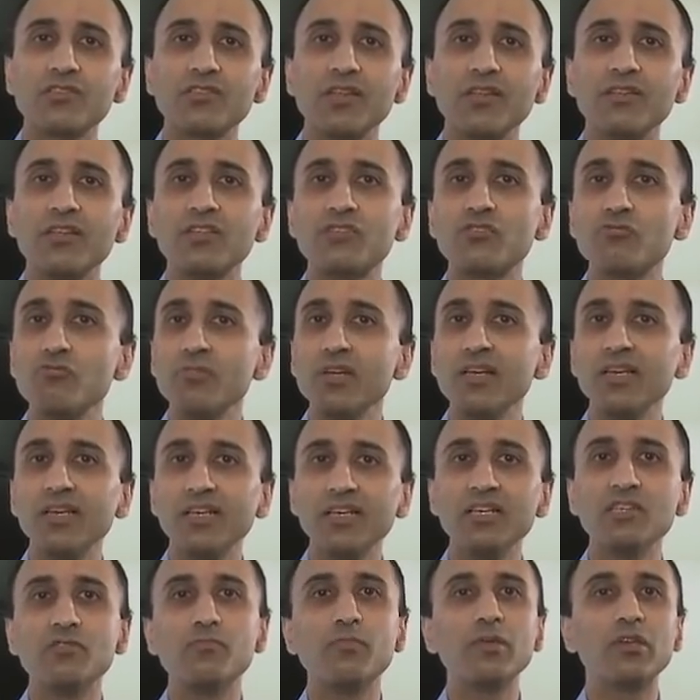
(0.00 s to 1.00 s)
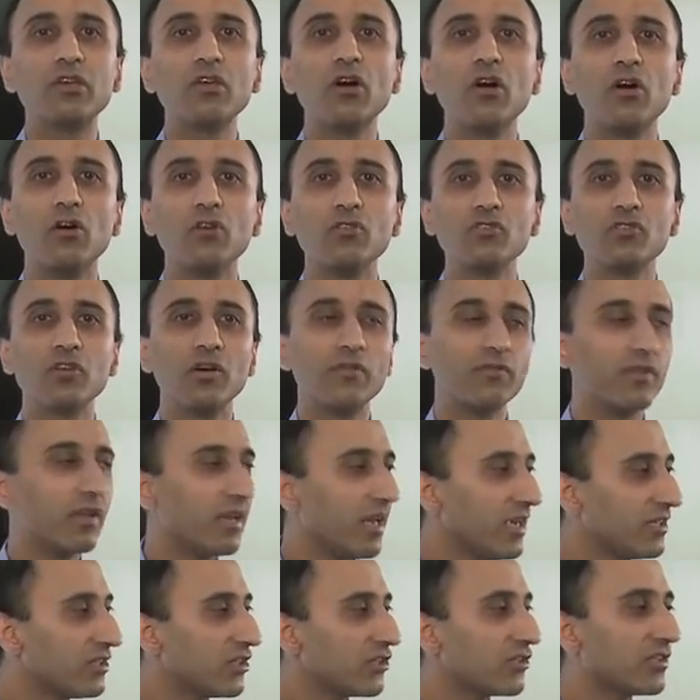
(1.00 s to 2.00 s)
and this really is because of the
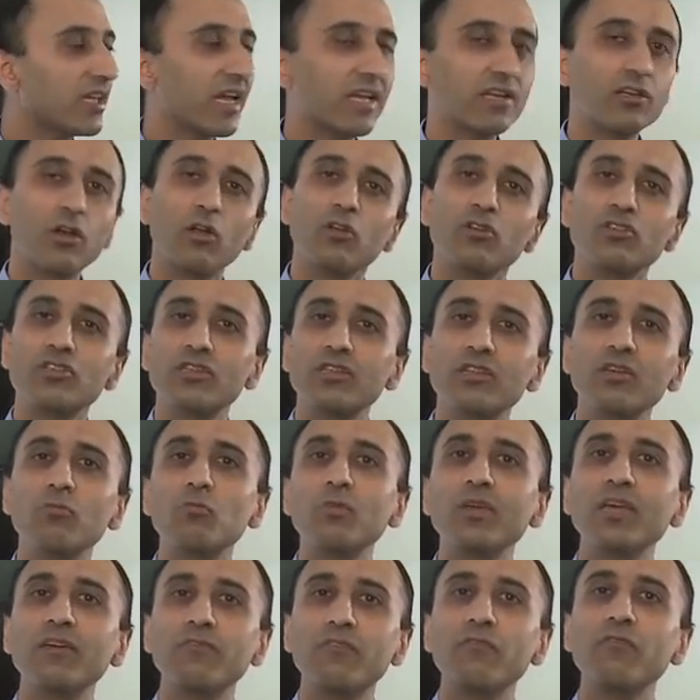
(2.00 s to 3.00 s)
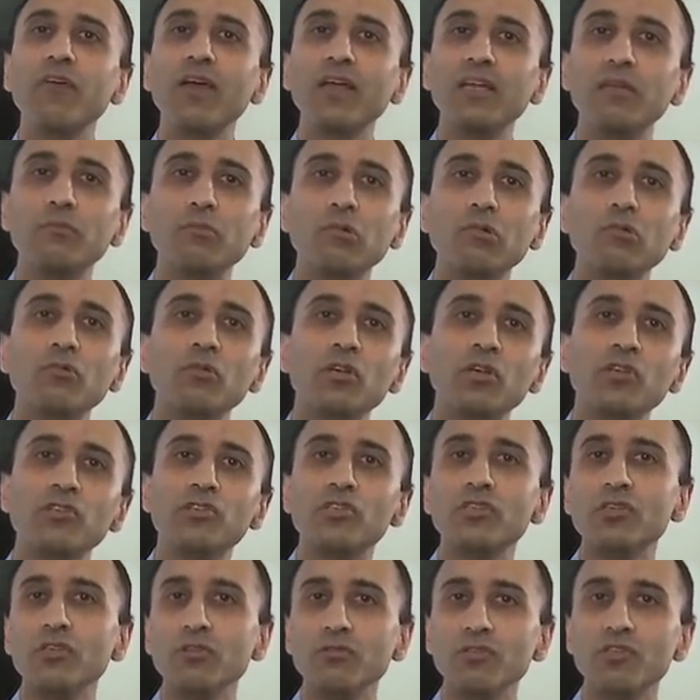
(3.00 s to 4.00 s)
latest technology that we have available to
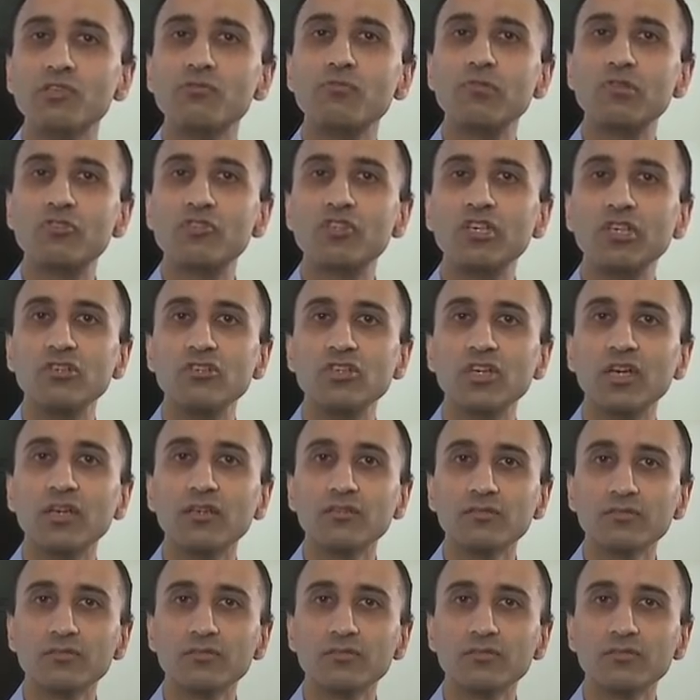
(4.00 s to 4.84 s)
do this procedure.